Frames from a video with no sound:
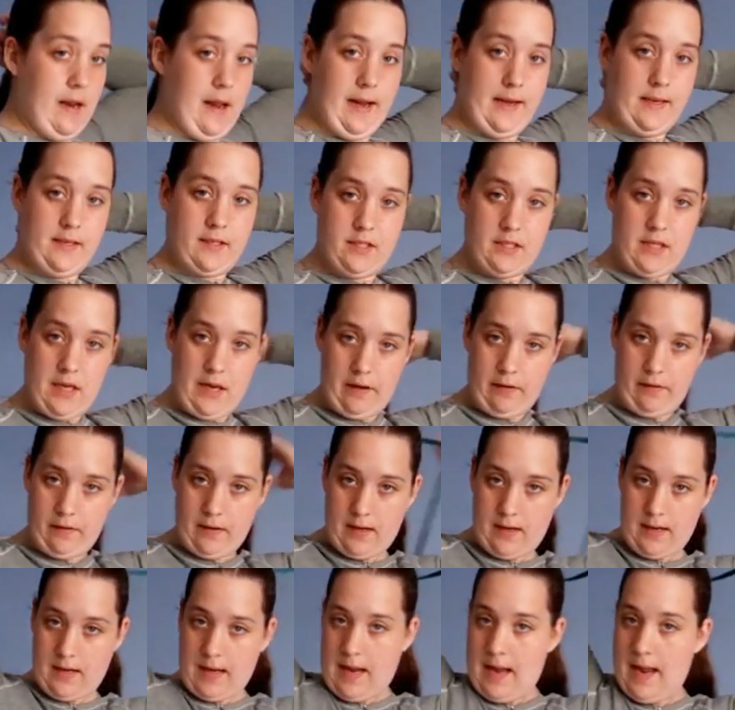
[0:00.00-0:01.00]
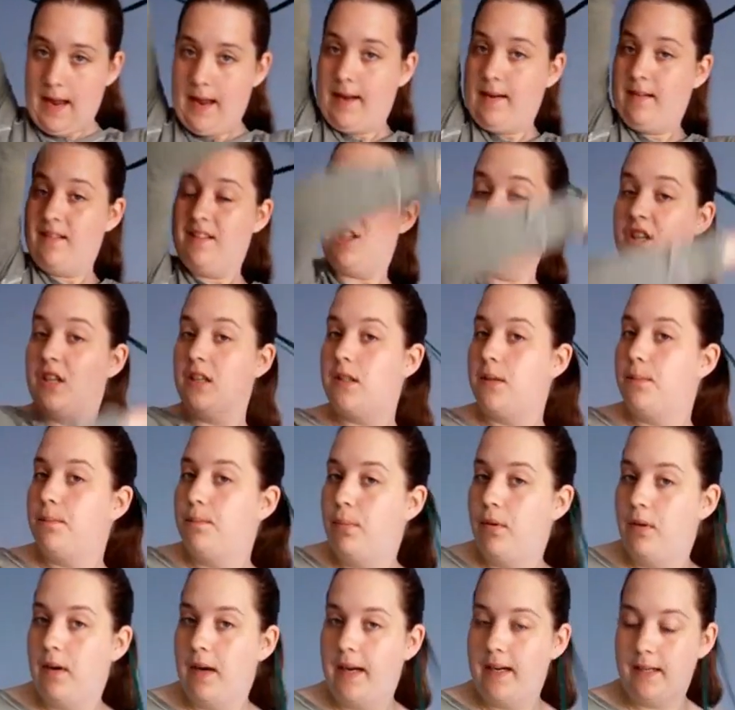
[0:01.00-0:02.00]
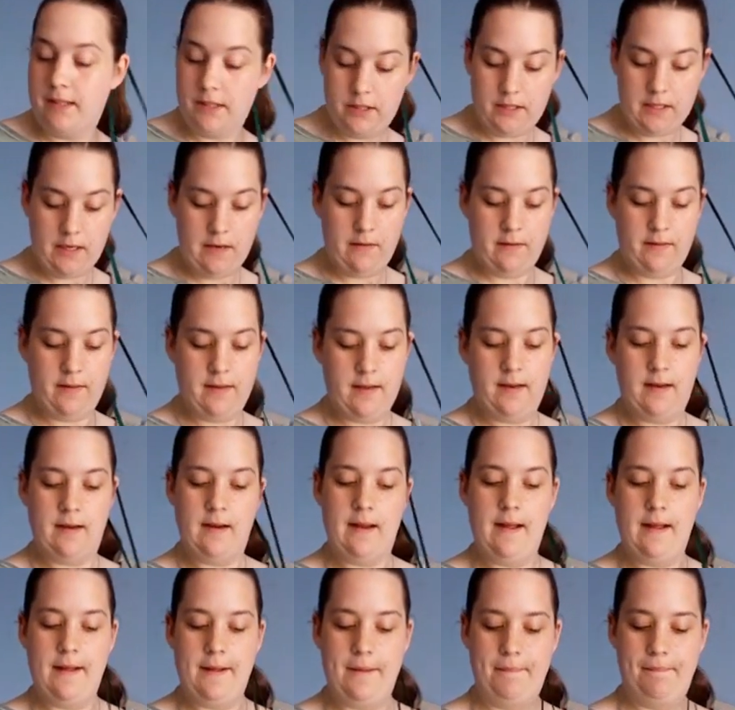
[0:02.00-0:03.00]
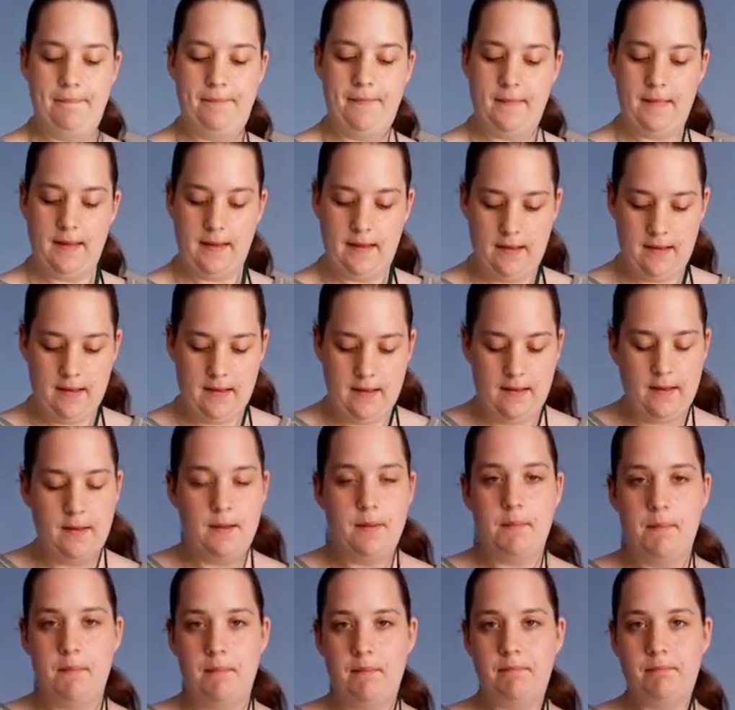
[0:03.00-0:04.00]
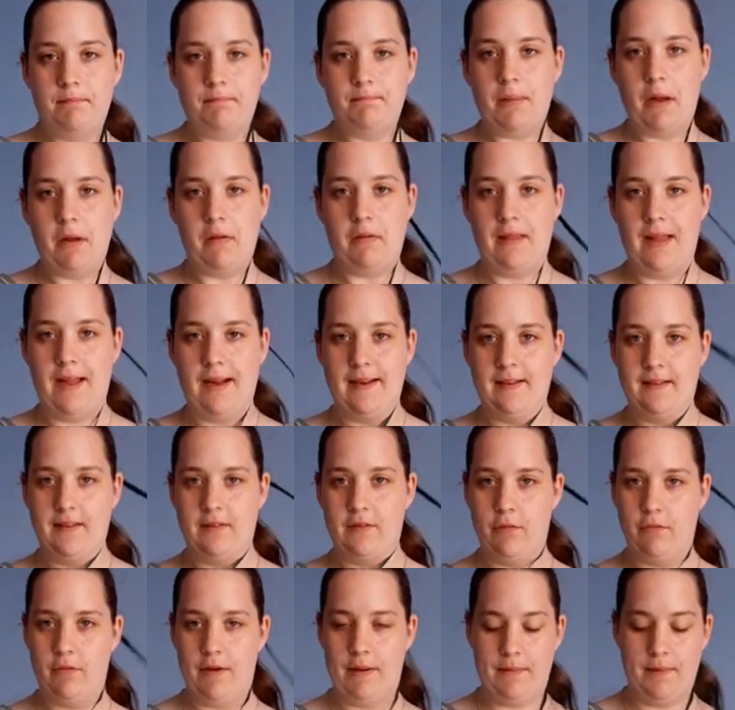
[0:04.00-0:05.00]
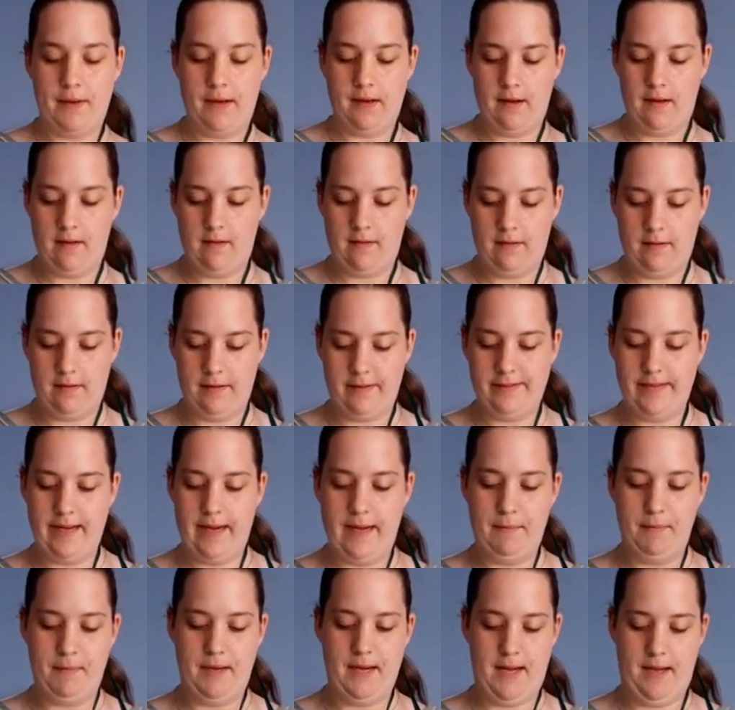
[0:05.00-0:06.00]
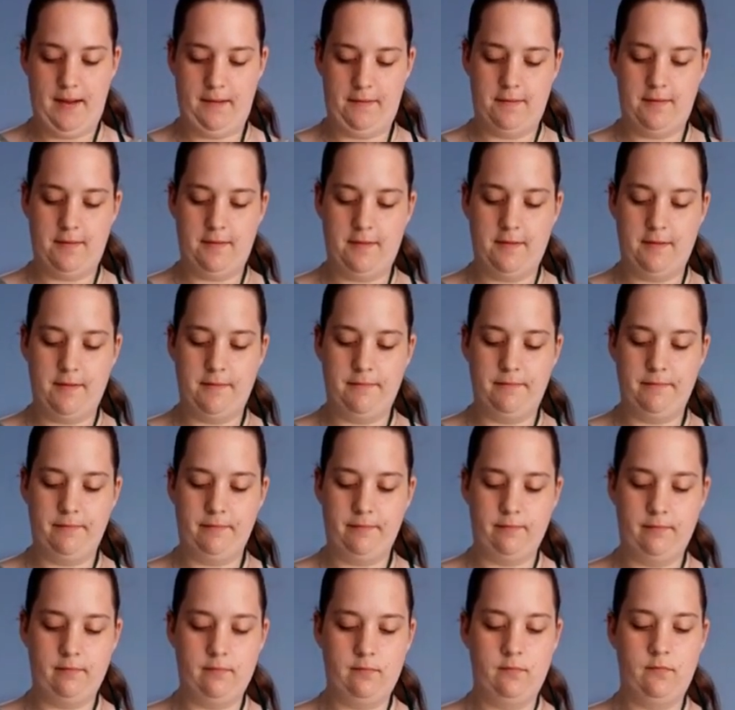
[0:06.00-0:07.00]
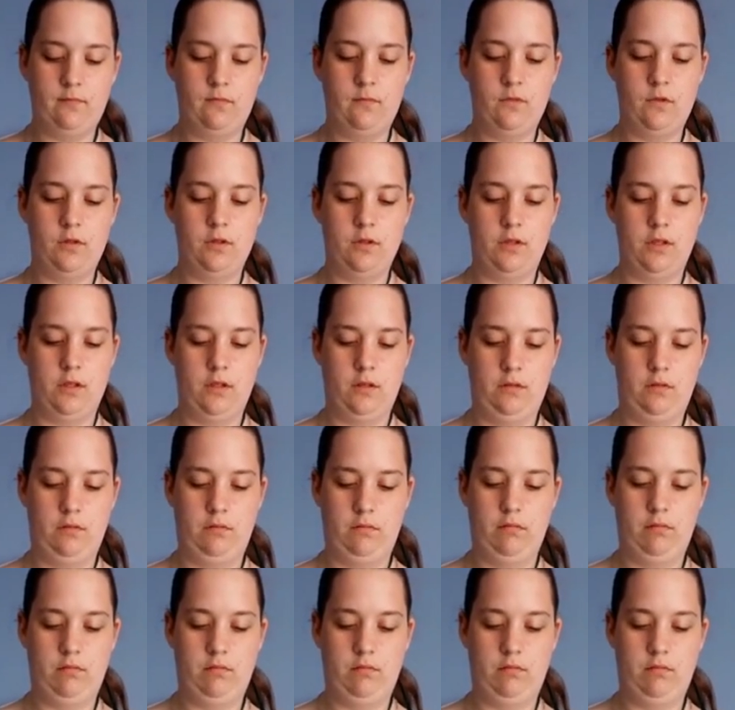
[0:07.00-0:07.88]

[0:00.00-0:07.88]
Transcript: like so, and just pull it so that both ends of the ribbon are the same length. So,